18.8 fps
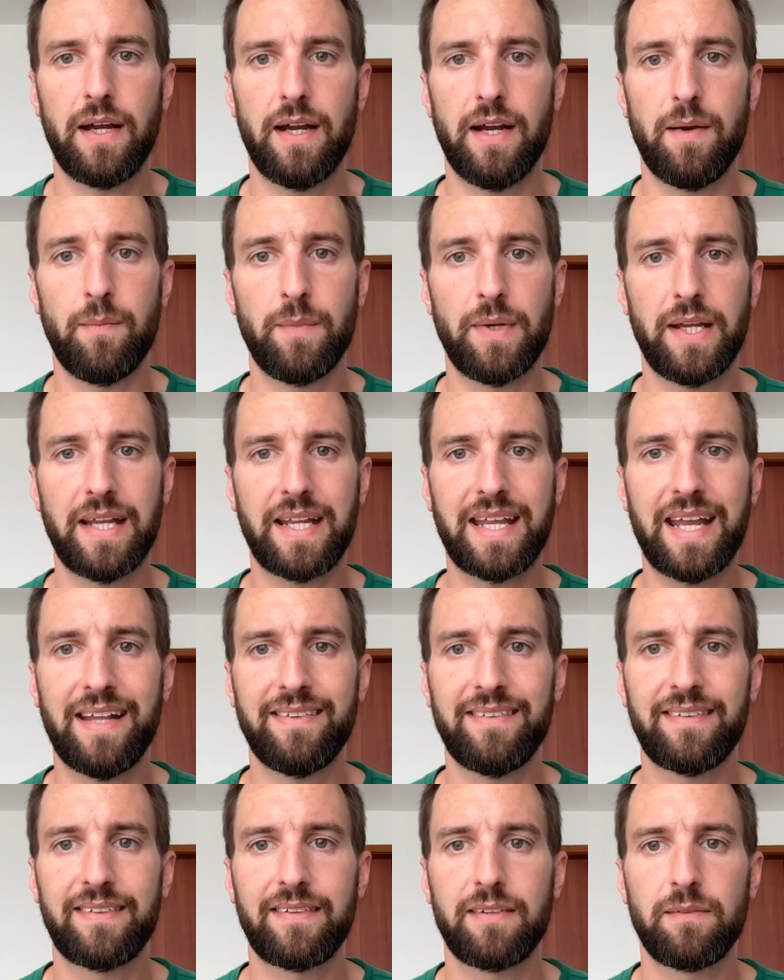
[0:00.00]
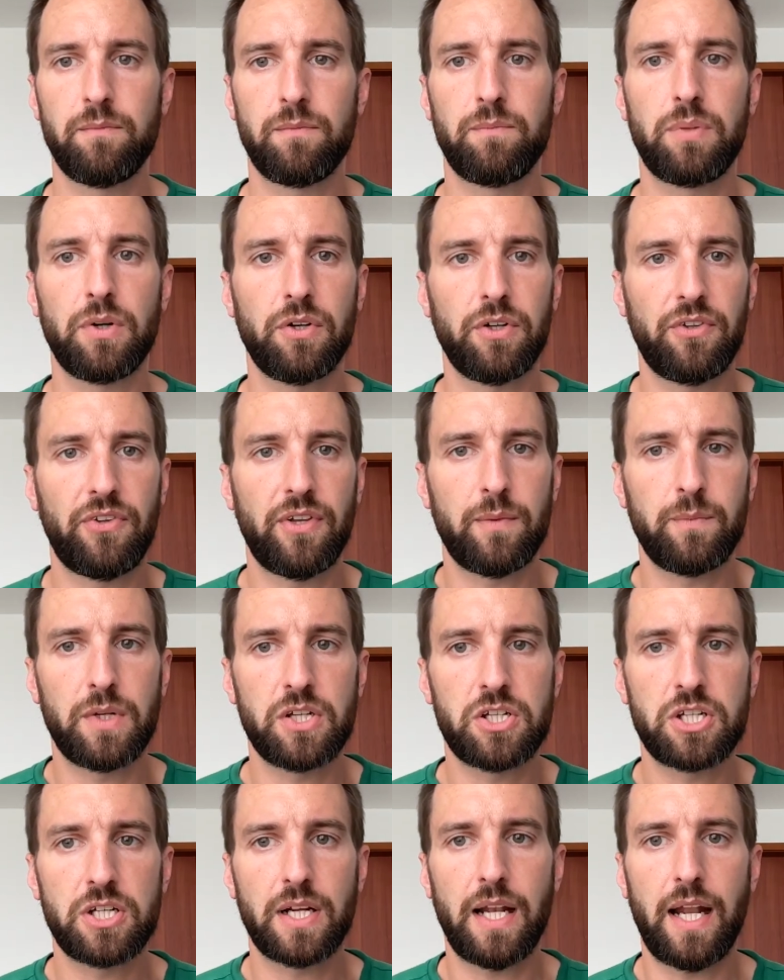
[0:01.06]
against Borussia
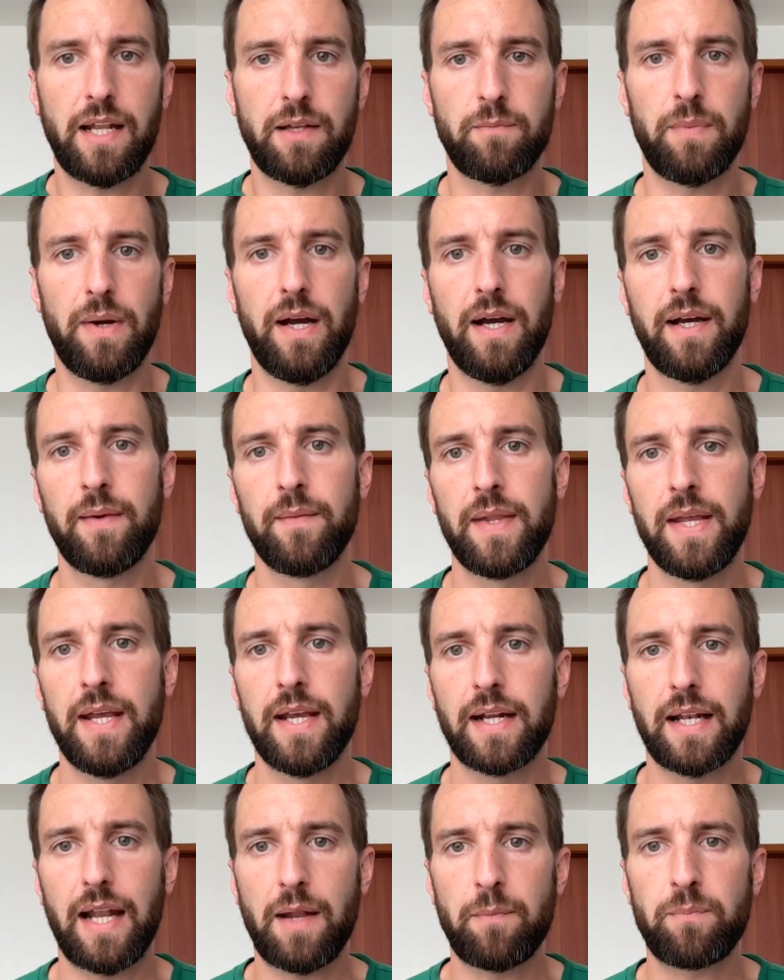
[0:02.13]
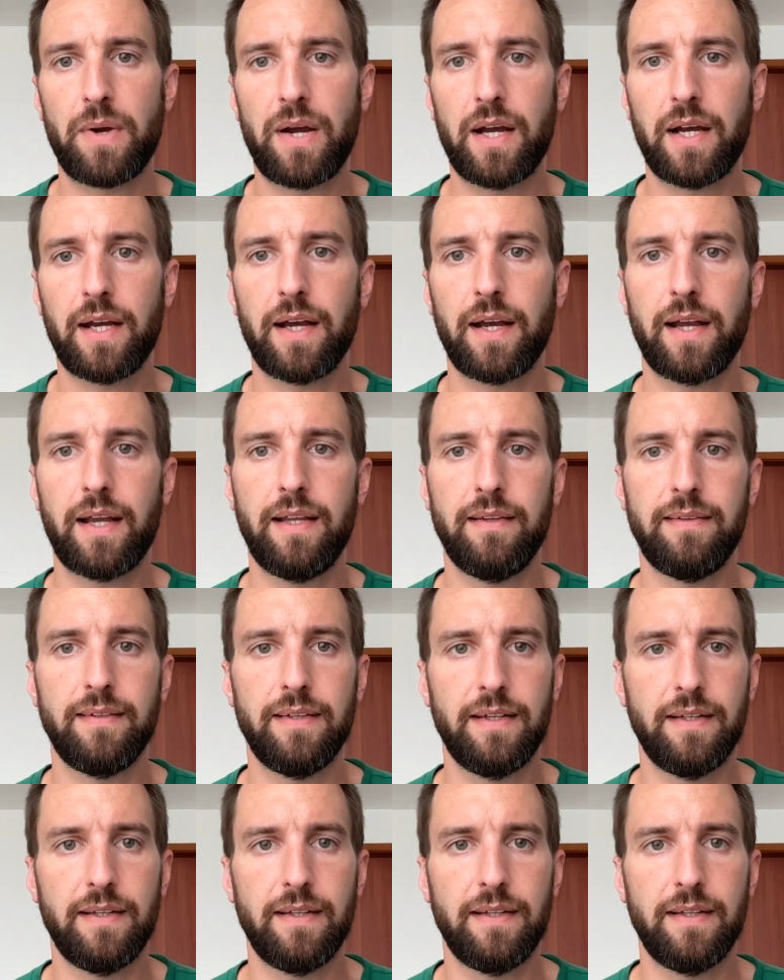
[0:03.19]
Mönchengladbach. Gladbach is